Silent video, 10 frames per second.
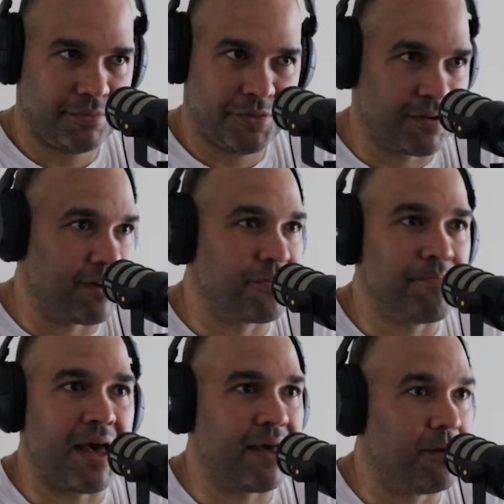straight off the
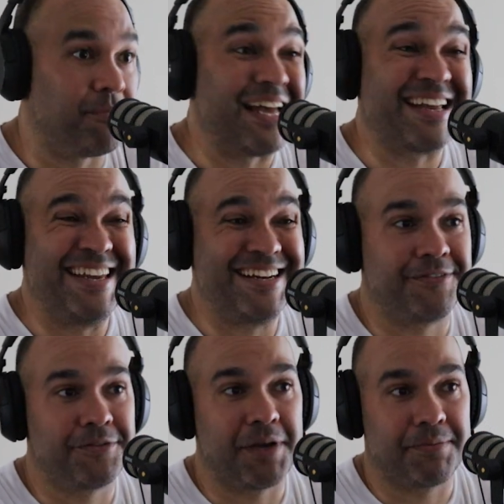bat, I'm lucky
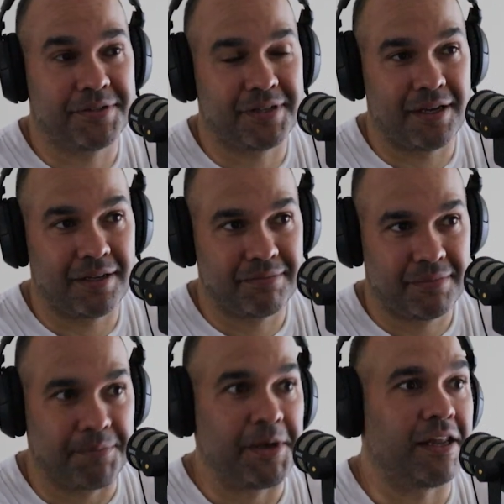enough to be able to say
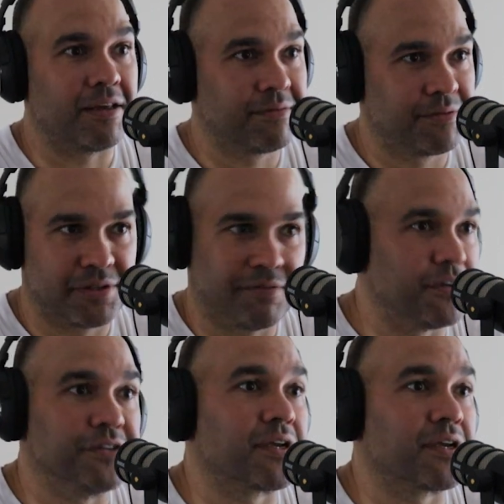comedian. It's the first